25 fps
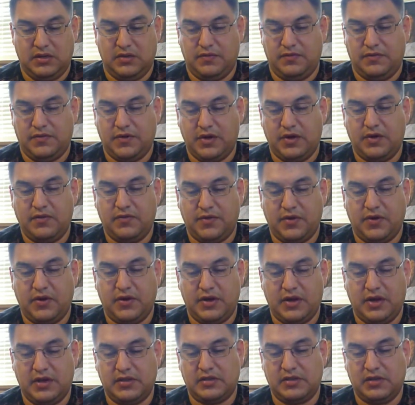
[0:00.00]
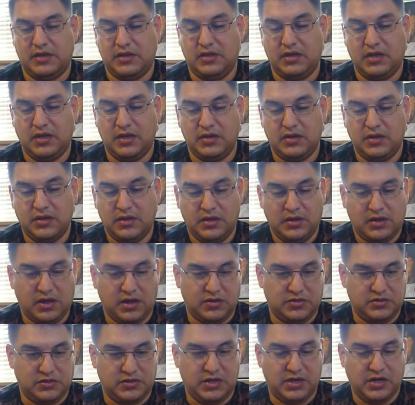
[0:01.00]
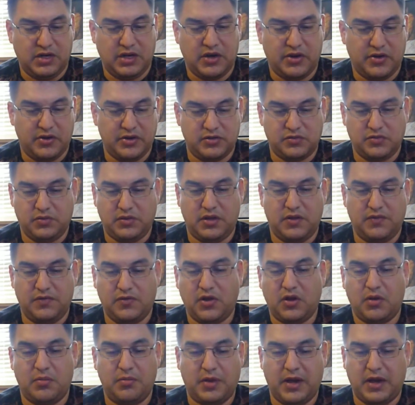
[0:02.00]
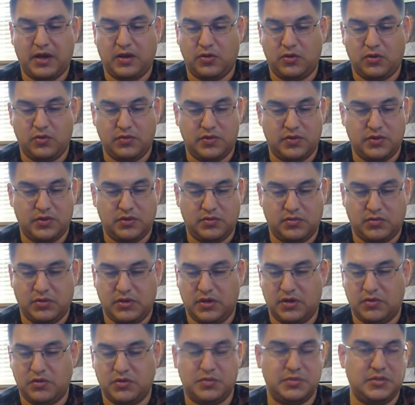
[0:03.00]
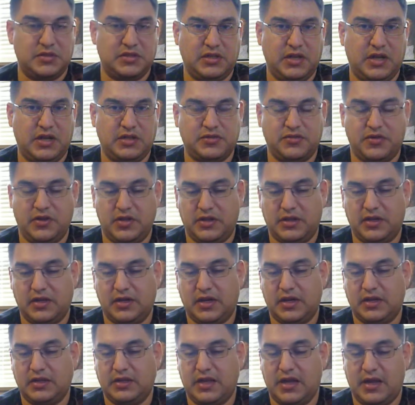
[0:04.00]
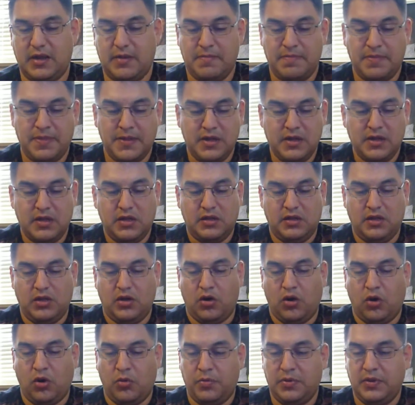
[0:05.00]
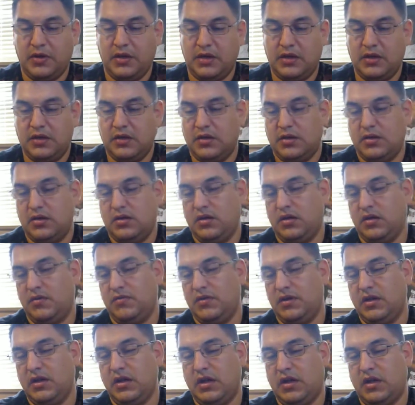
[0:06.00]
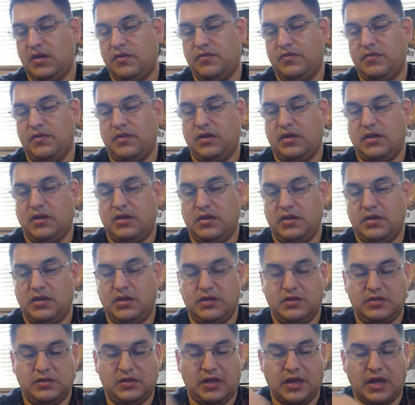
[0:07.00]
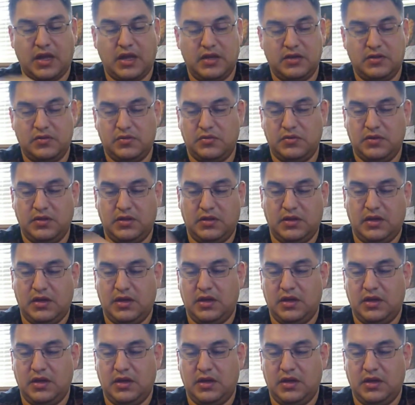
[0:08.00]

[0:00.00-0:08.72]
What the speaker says: Very, very nicely done. I don't see any areas where they've gone back over where there was mistakes or anything like that. The opening of the glove is lined with